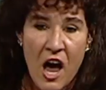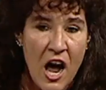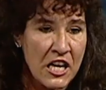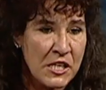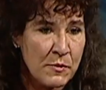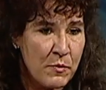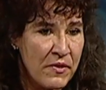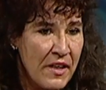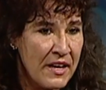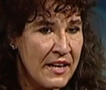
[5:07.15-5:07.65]
I
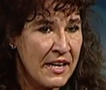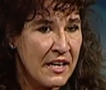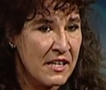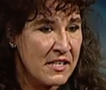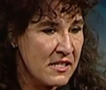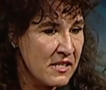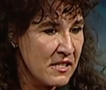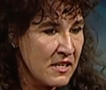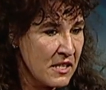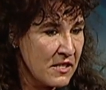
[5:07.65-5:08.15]
just put that in
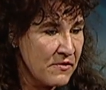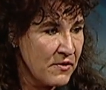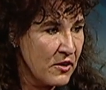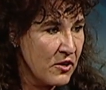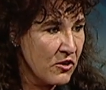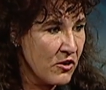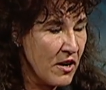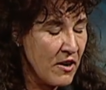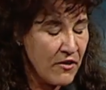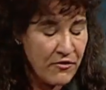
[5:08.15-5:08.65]
because it's a nice
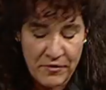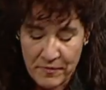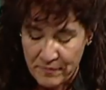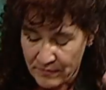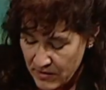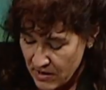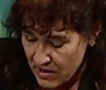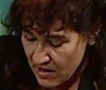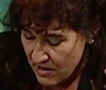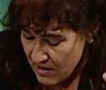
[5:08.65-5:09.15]
photograph.
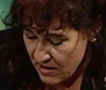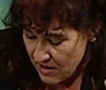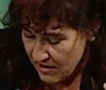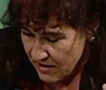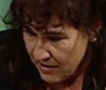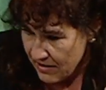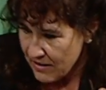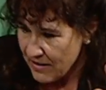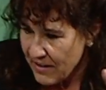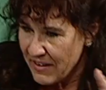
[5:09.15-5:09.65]

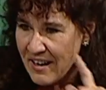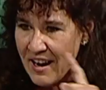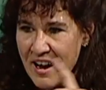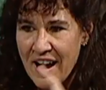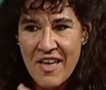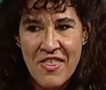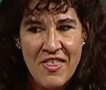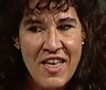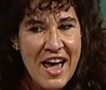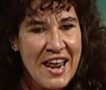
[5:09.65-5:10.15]

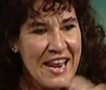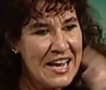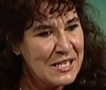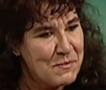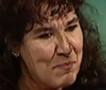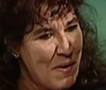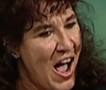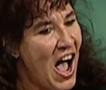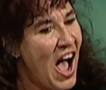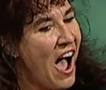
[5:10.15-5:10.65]
And that
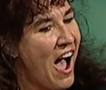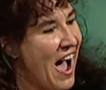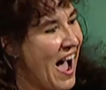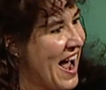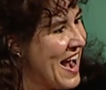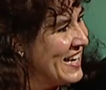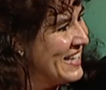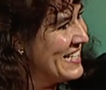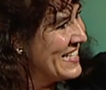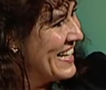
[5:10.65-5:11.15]
is
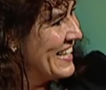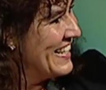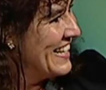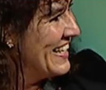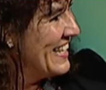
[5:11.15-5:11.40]
behind